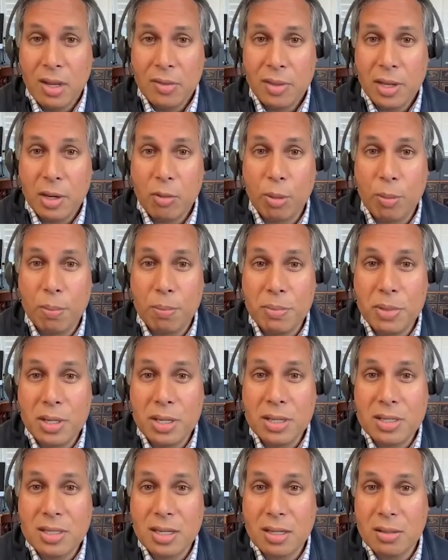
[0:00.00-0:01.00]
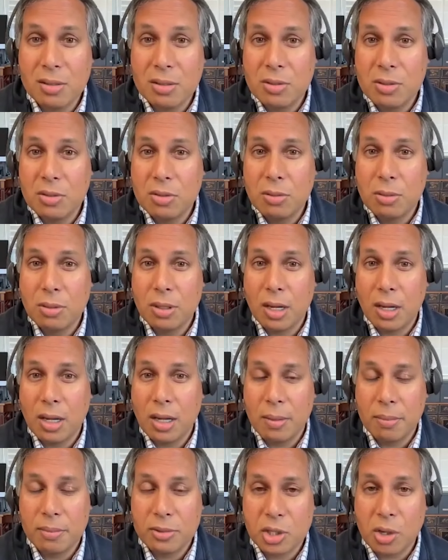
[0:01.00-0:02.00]
They were minting new
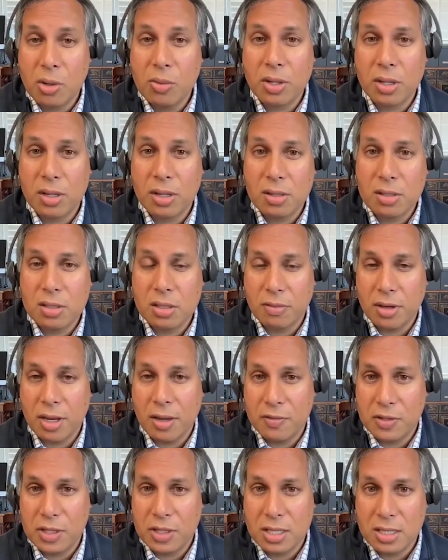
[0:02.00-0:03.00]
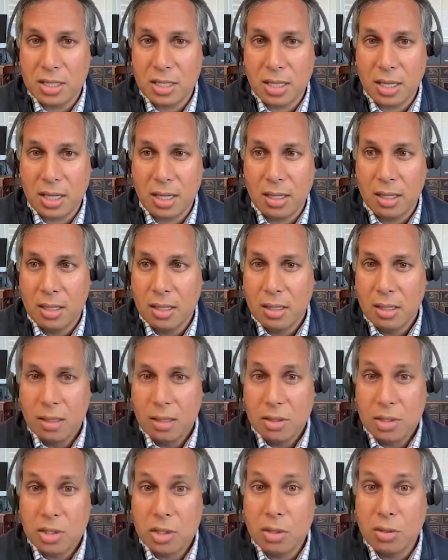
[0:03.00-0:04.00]
uh, tokens of FTT
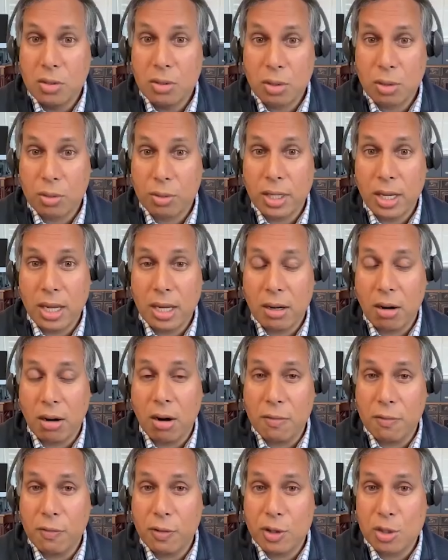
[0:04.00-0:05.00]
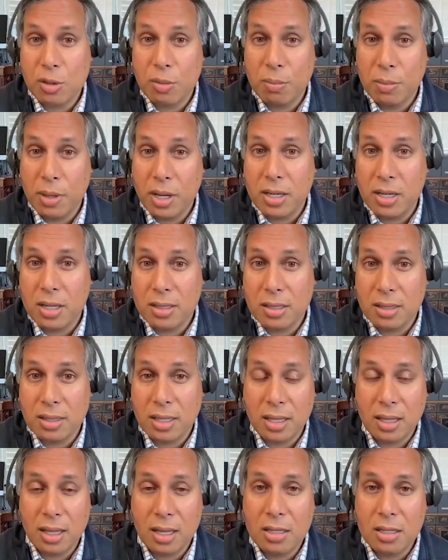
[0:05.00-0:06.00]
to create artificial money that
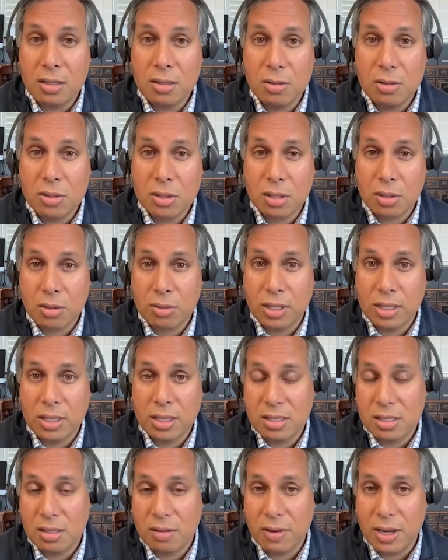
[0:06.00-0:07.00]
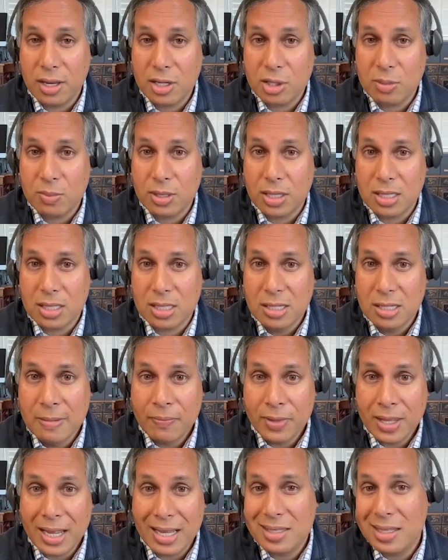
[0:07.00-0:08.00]
they then use to create these investments.
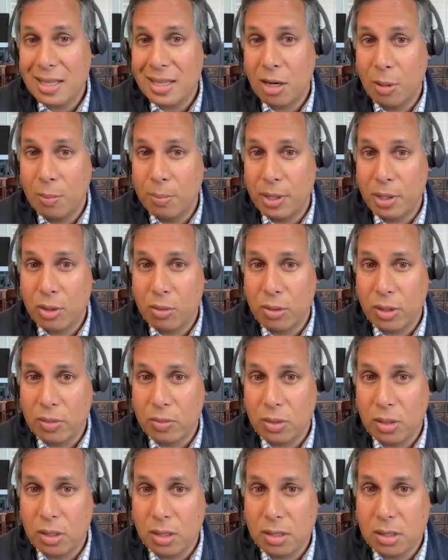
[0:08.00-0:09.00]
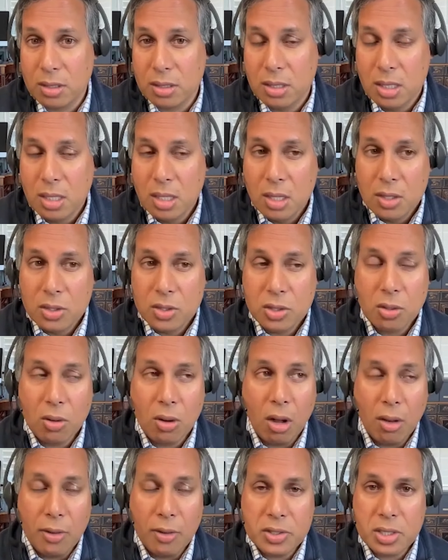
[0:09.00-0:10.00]
That's not how Bitcoin works. So,
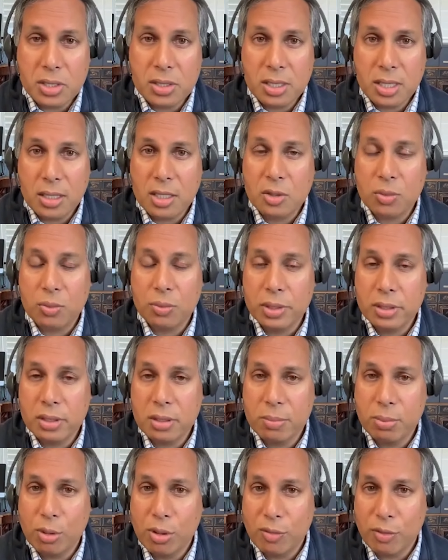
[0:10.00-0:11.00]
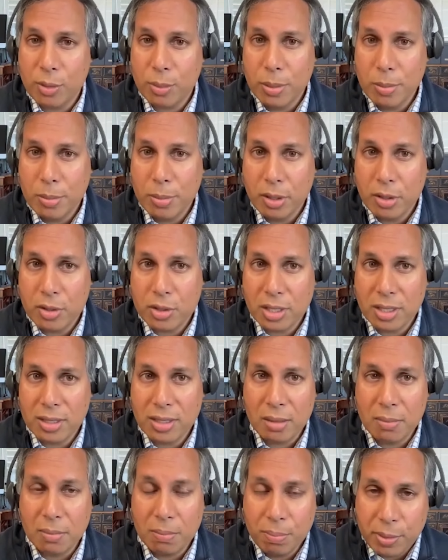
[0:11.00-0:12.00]
all this to say that's really important for people to understand
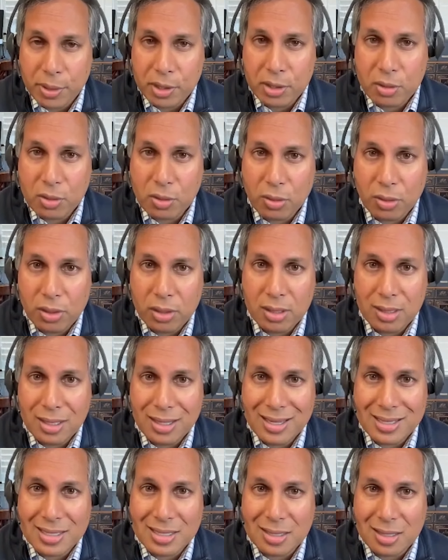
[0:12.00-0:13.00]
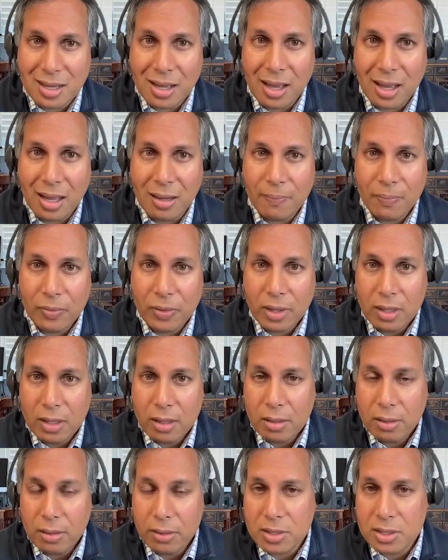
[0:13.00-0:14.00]
that Bitcoin is not
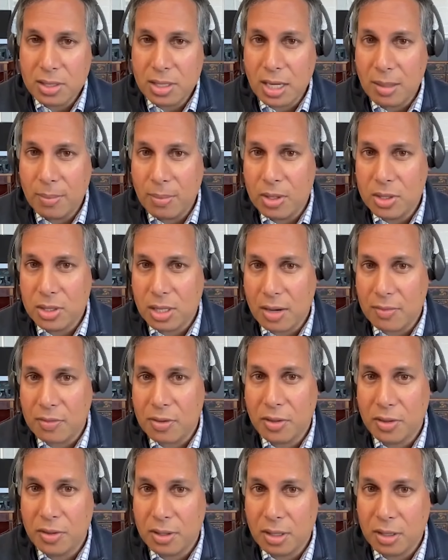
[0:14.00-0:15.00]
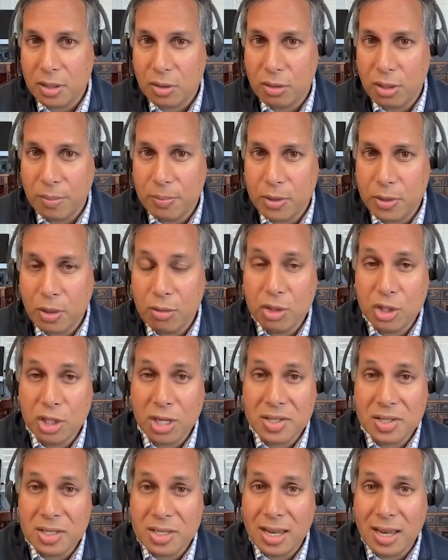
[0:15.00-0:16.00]
the same as everything in crypto,
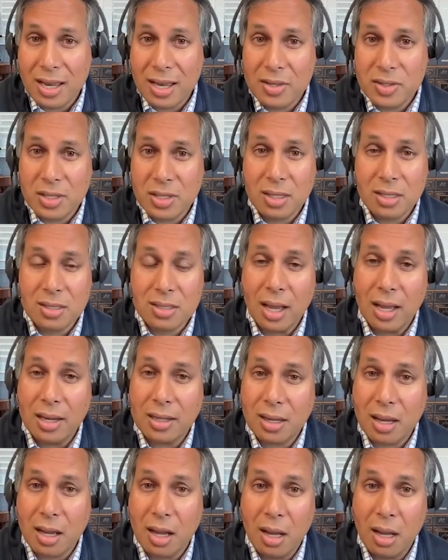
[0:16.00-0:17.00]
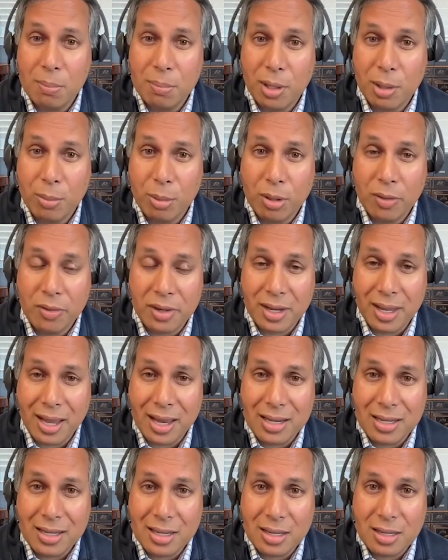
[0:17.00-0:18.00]
just as in the dot com bubble of the
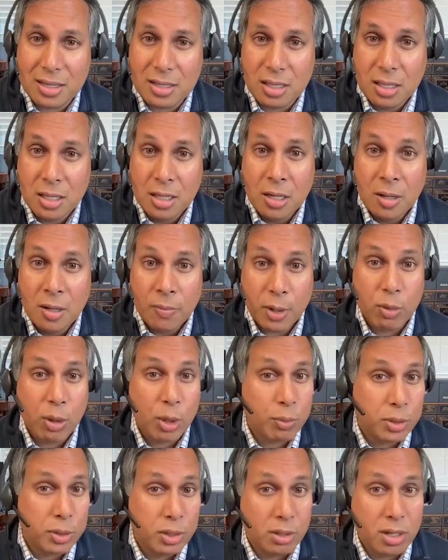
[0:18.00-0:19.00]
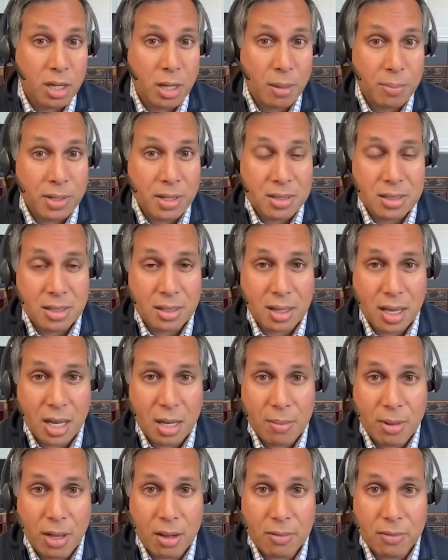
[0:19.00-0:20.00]
90s, there were real companies that
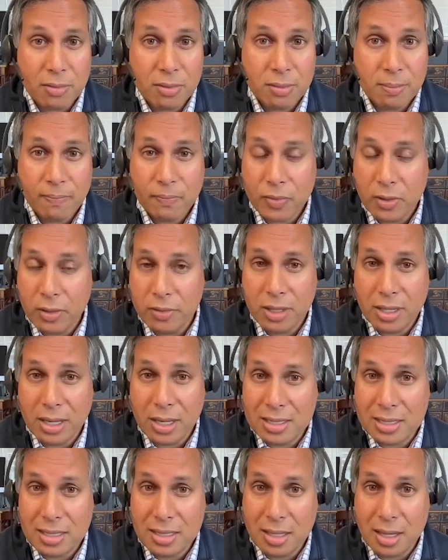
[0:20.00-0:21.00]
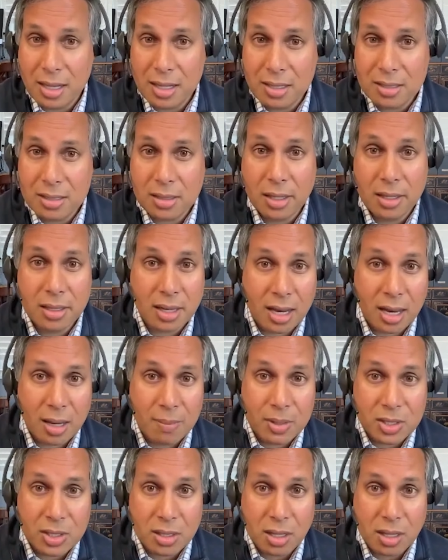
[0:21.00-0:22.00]
came out of, of the 1990s, like
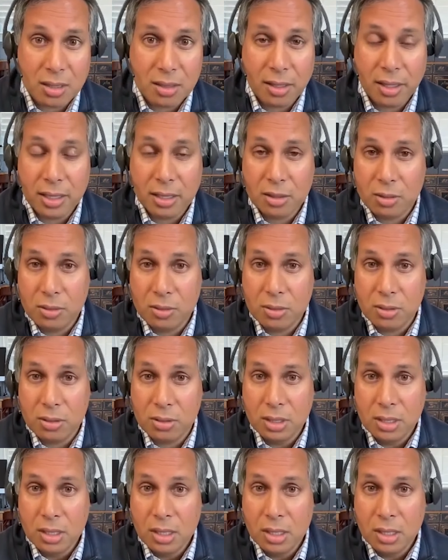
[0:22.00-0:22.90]
Amazon, like Google.